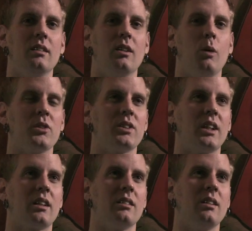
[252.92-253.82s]
almost
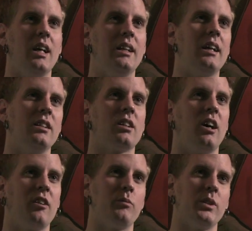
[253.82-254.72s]
like an Andy
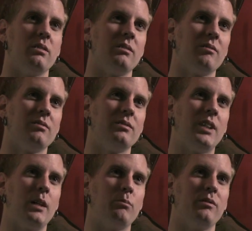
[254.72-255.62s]
Kaufman
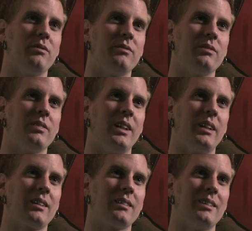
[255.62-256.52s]
type of
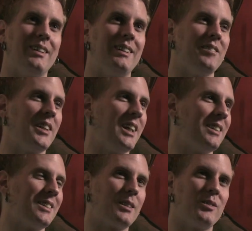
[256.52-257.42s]
like, oh
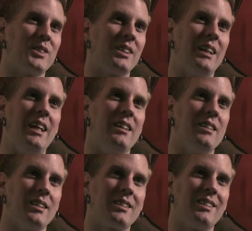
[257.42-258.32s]
man, someone's gonna hate
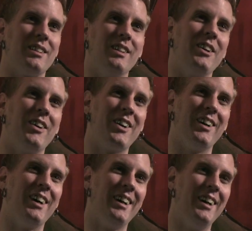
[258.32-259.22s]
this, you
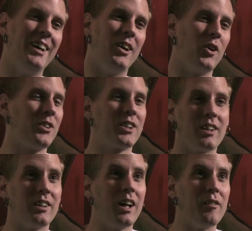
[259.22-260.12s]
know, or they're
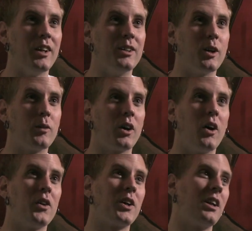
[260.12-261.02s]
gonna love it, you know,
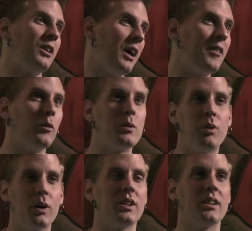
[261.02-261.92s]
or they're gonna love that we
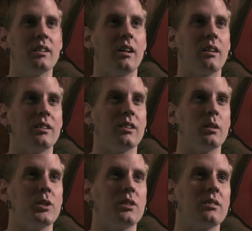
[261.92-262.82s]
put it in there. You know what I
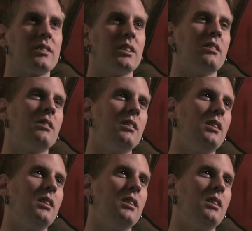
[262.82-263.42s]
mean? So.